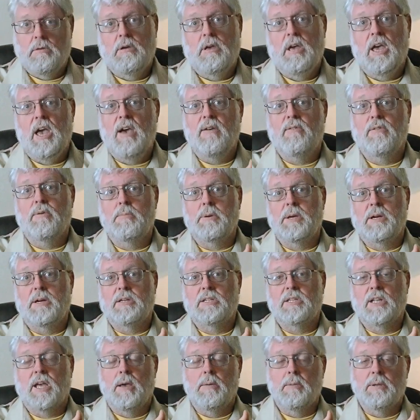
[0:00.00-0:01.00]
have a better
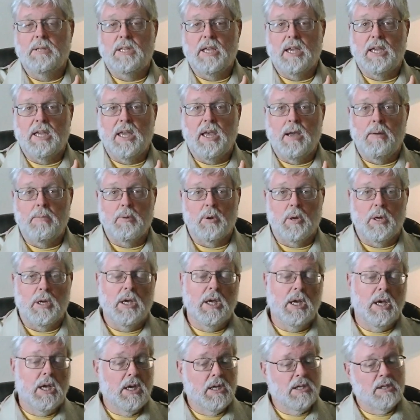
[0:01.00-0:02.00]
time at that camporee.
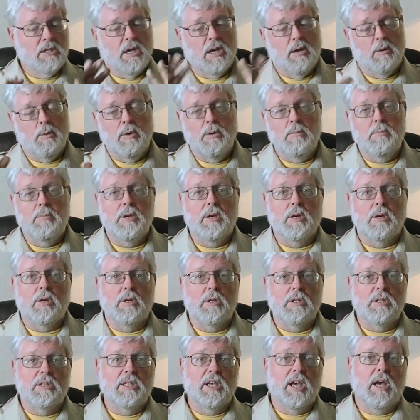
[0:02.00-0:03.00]
So it wouldn't be a
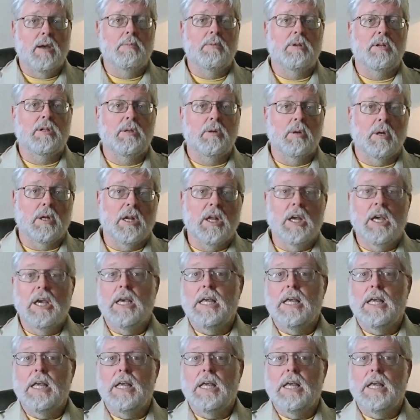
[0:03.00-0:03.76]
good time to do it.